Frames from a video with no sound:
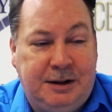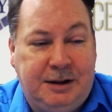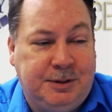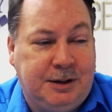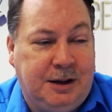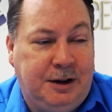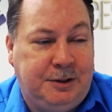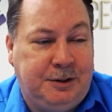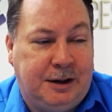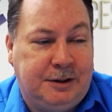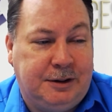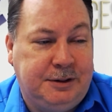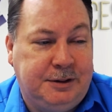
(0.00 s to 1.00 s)
different types of
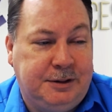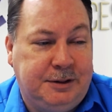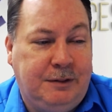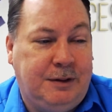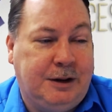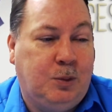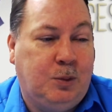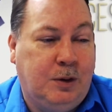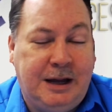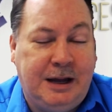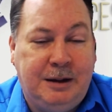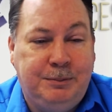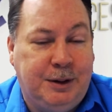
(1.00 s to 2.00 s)
contractors. Do you have a
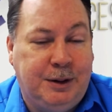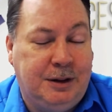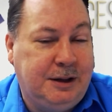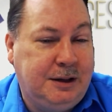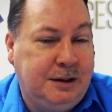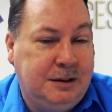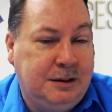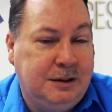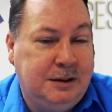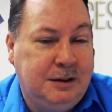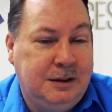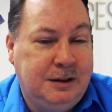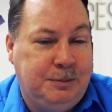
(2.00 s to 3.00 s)
one-time billing
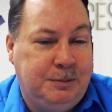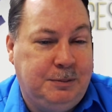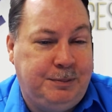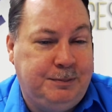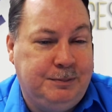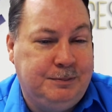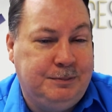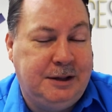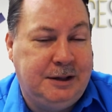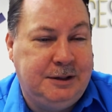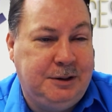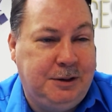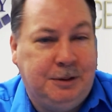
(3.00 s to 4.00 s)
and you pay
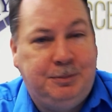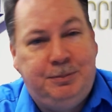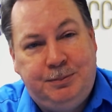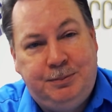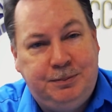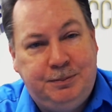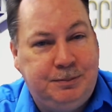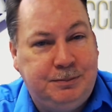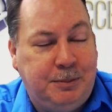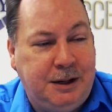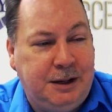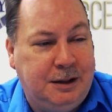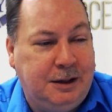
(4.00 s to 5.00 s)
and then you get paid
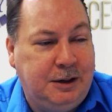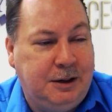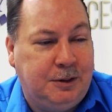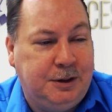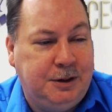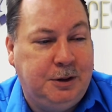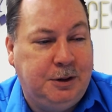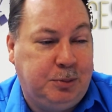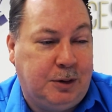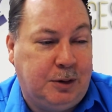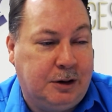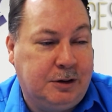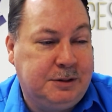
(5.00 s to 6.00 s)
immediately, or do you
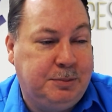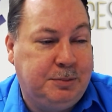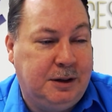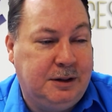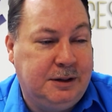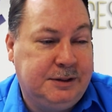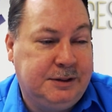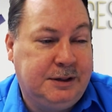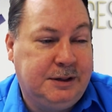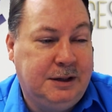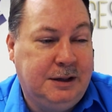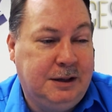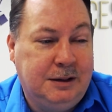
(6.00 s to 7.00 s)
do progress billings?